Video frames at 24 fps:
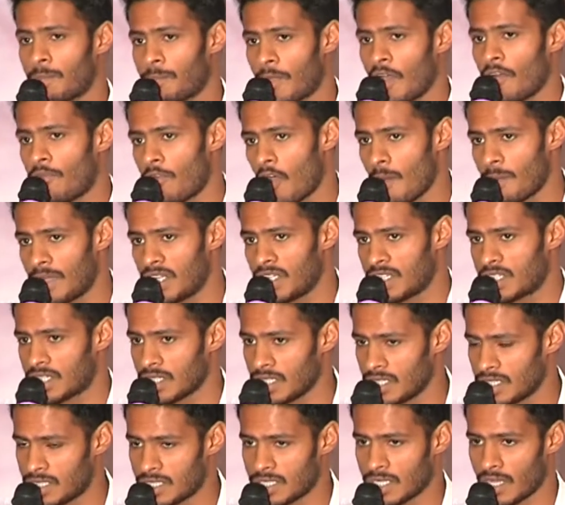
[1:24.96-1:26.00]

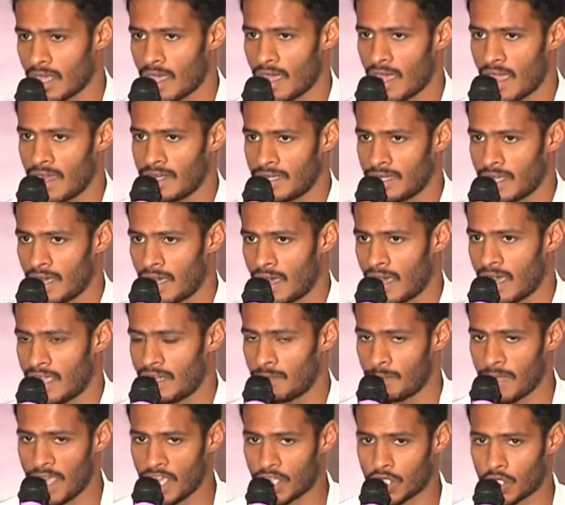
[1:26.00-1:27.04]
performances, and I'll
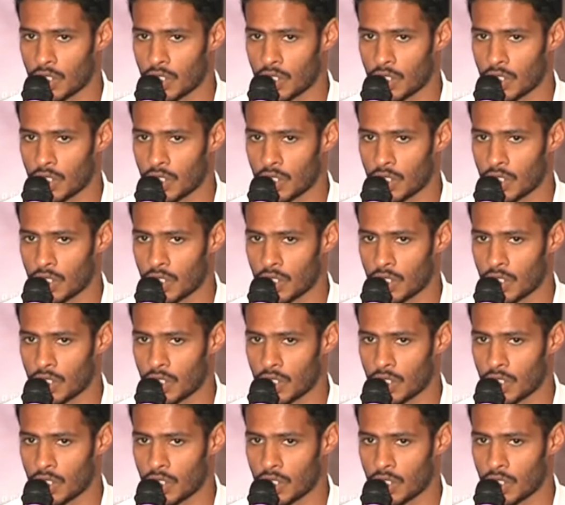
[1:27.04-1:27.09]
make